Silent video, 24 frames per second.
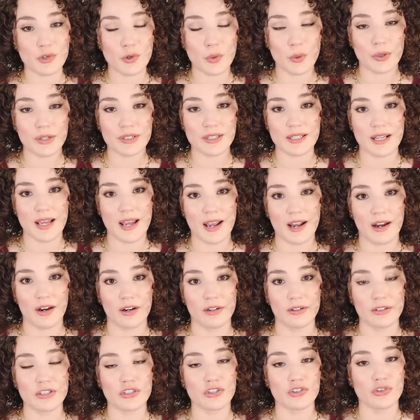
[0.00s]
coarse
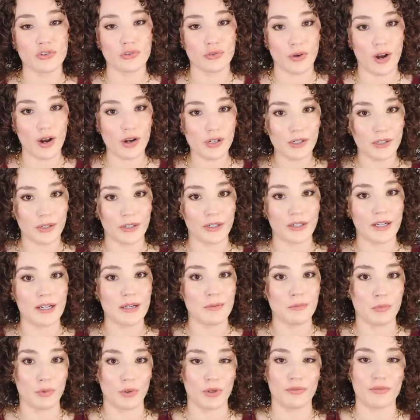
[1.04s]
hair stronger
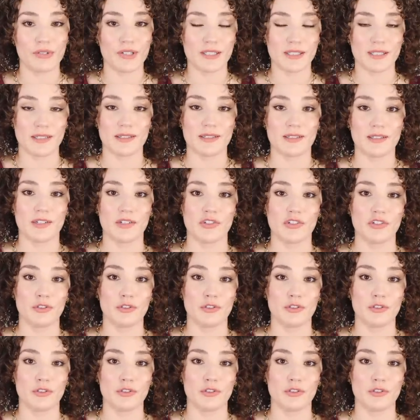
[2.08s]
and more resistant